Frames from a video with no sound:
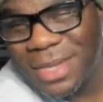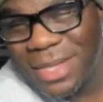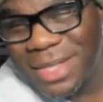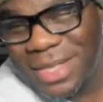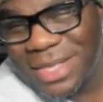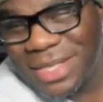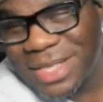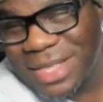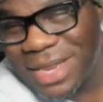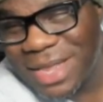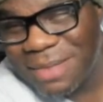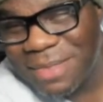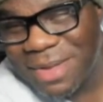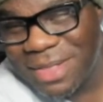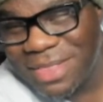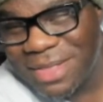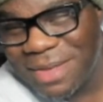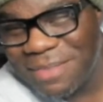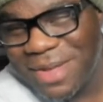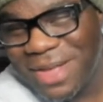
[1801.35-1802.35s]
Either damn,
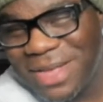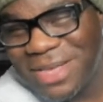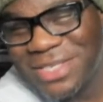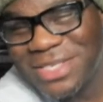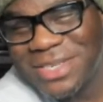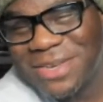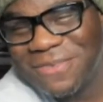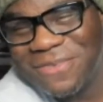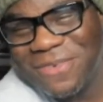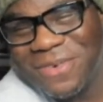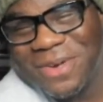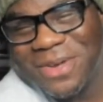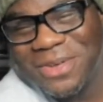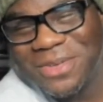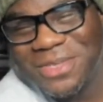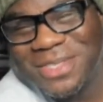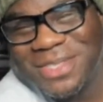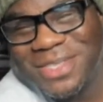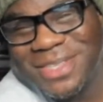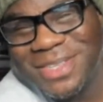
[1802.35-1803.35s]
I thought my shit
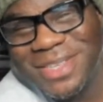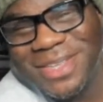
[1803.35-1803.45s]
froze.